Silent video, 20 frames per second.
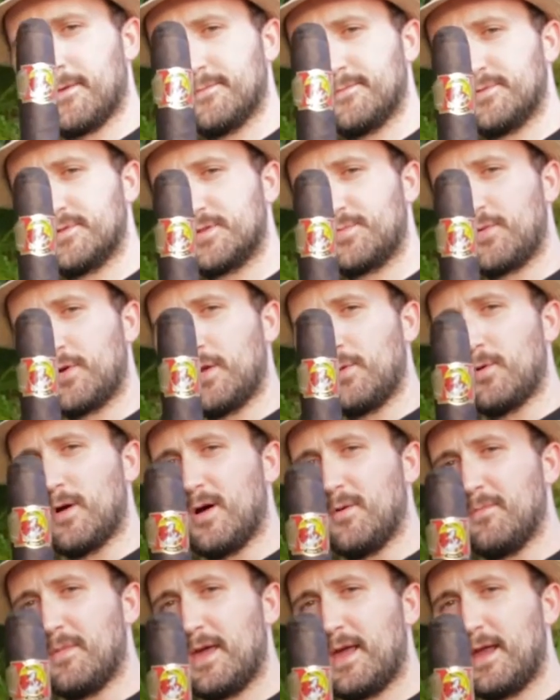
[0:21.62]
It's pretty
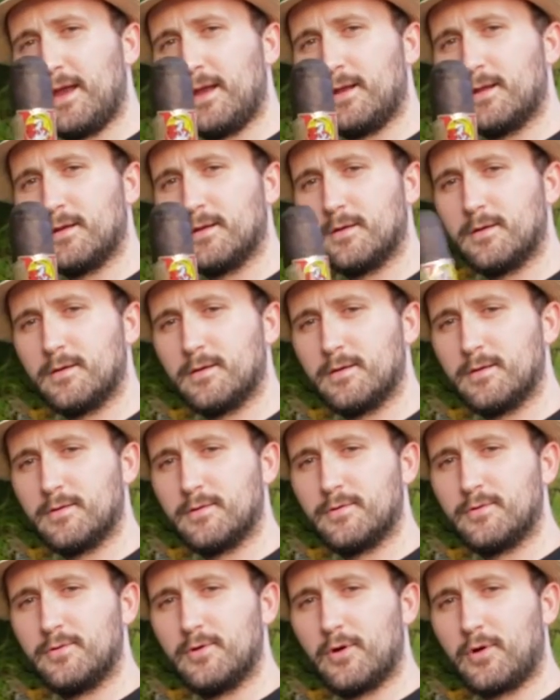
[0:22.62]
well made,
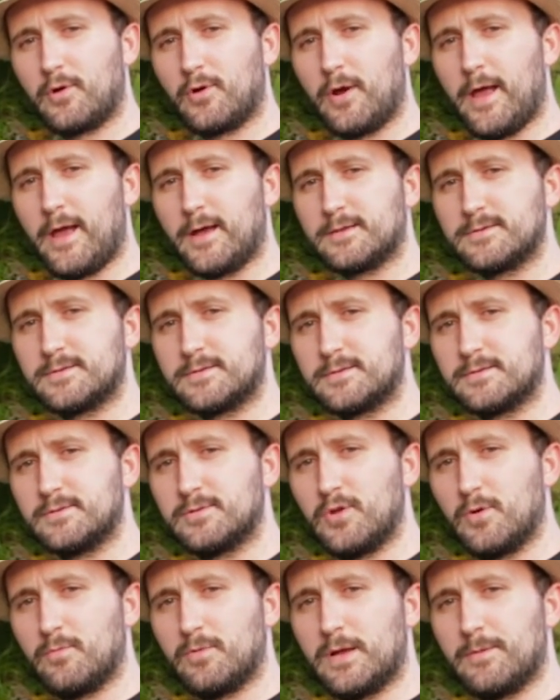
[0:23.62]
no cracks,
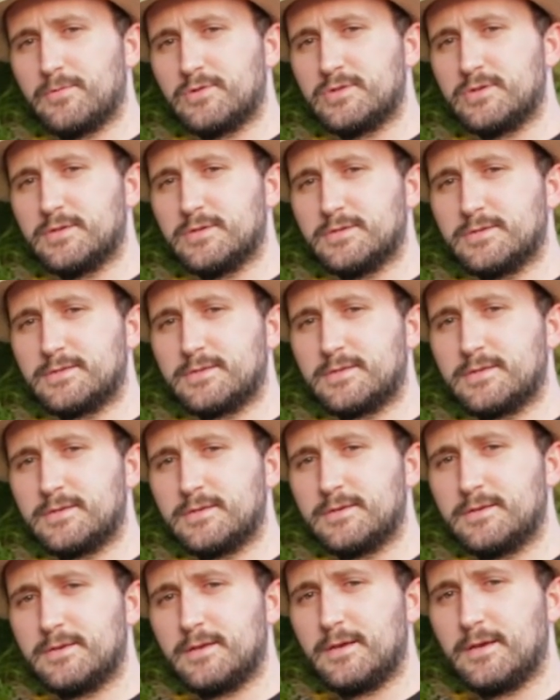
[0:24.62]
no blemishes.
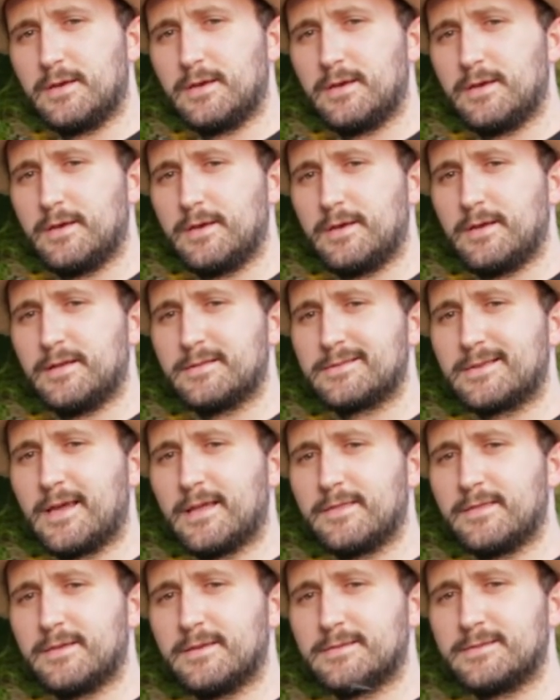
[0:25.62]
It's
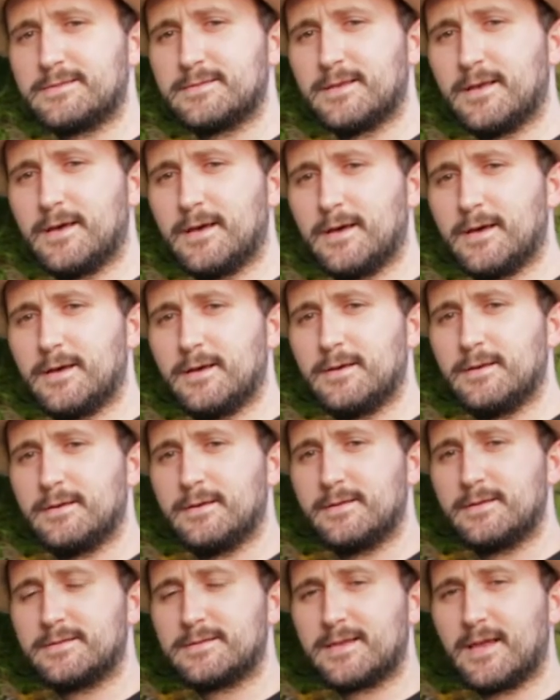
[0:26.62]
got this
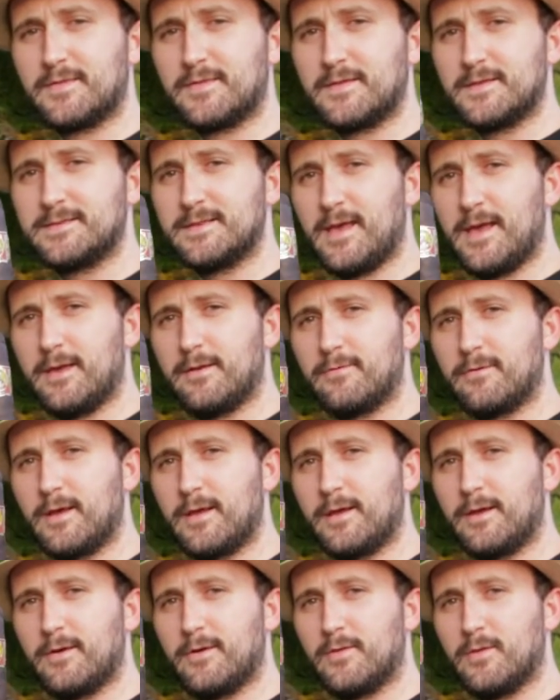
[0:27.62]
N
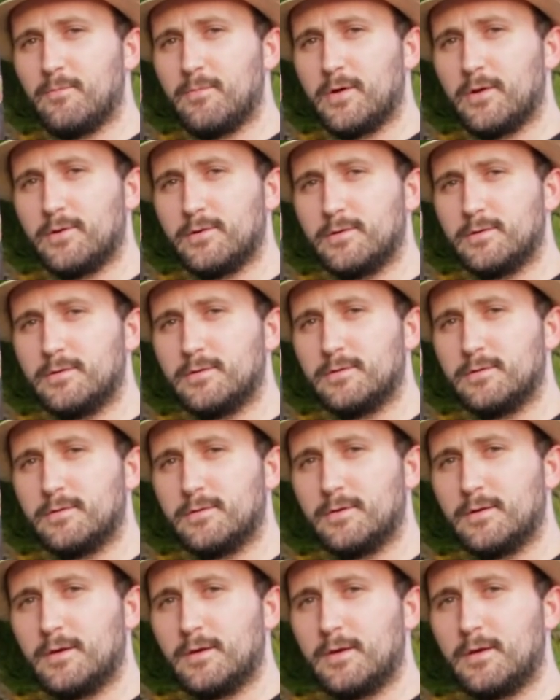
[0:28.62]
right here in the middle,
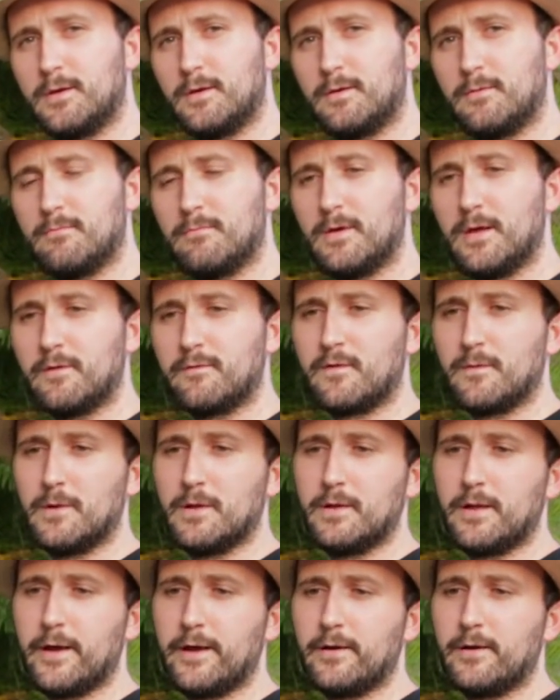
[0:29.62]
made from
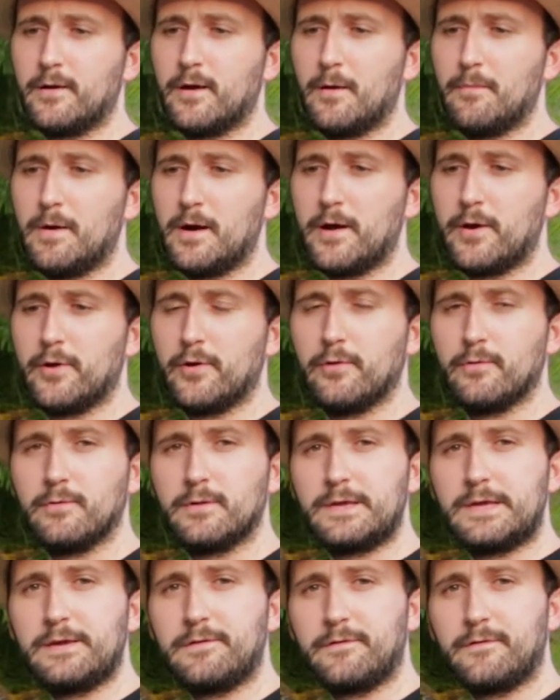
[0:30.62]
a lighter Habano
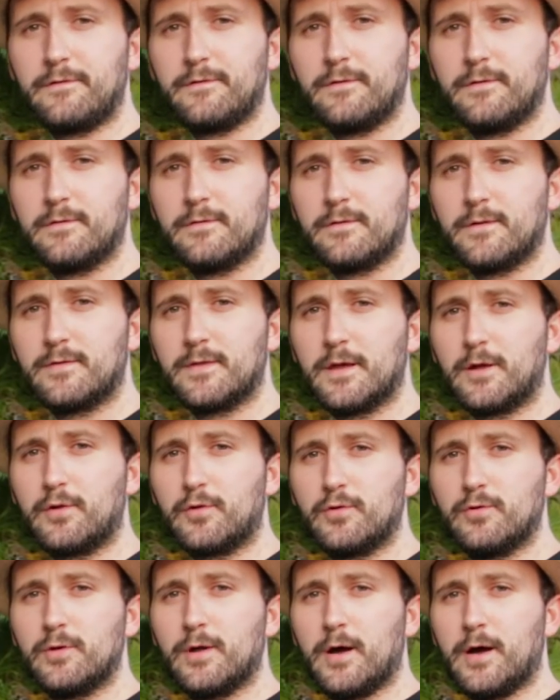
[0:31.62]
leaf that they
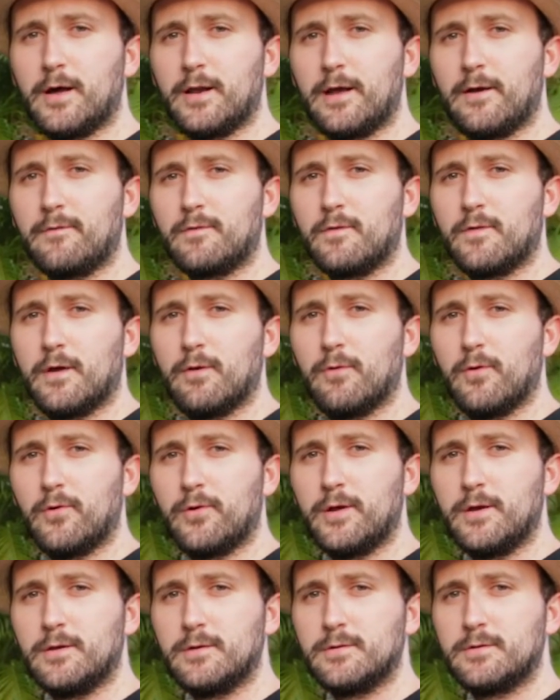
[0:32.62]
glued on after they
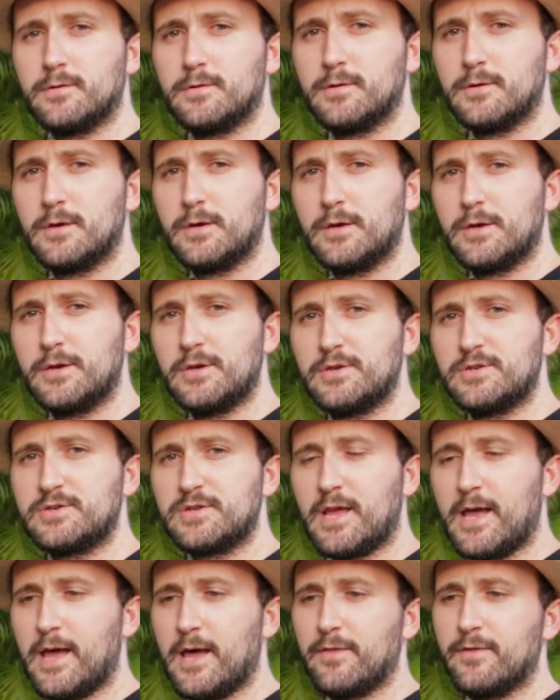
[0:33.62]
rolled it.
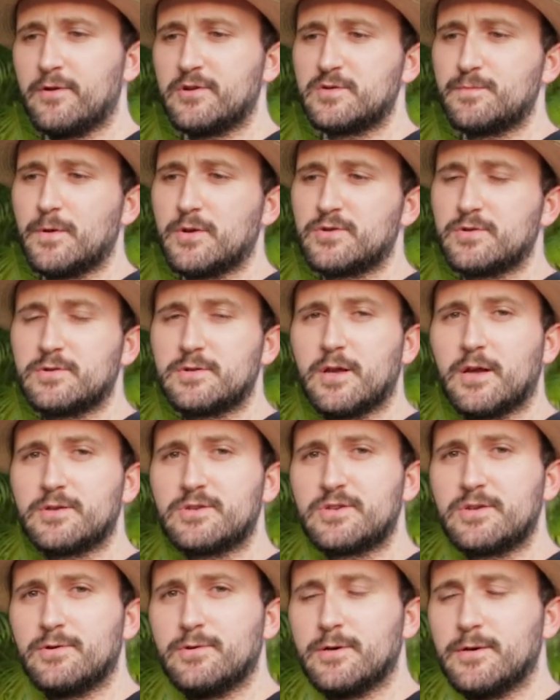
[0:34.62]
Just add their special
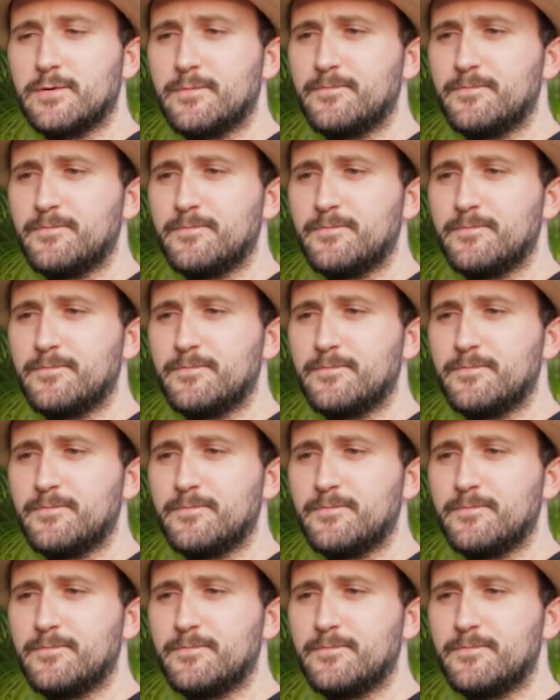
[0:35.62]
touch to it.